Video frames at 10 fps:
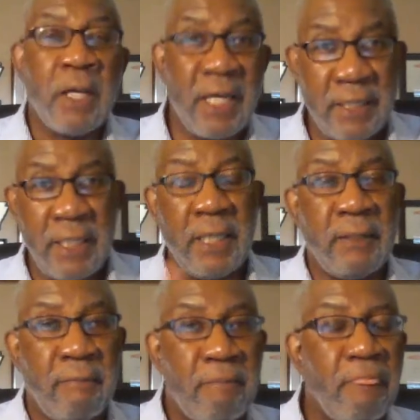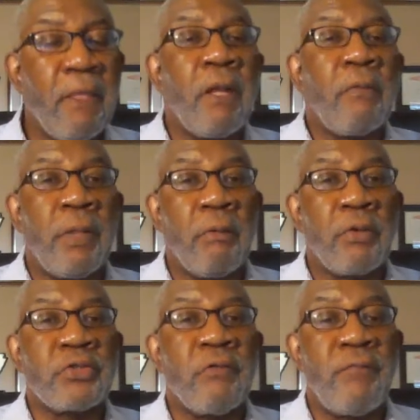Again, there
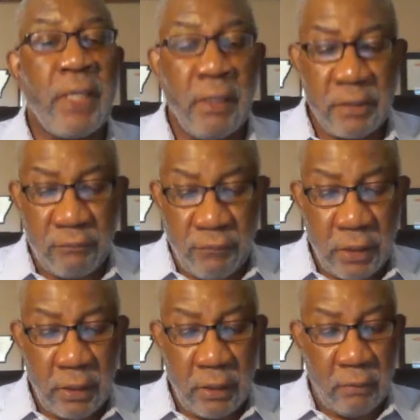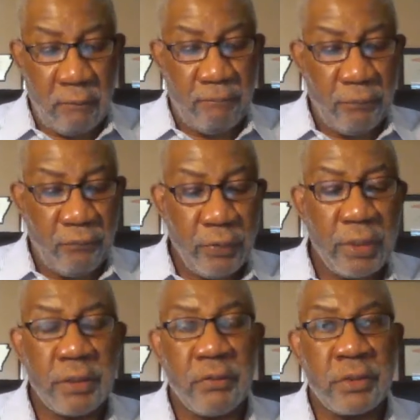was surveillance video
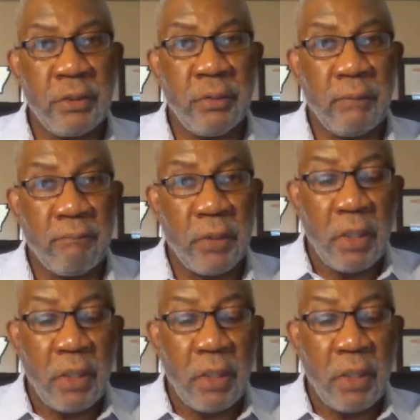footage of the shooting.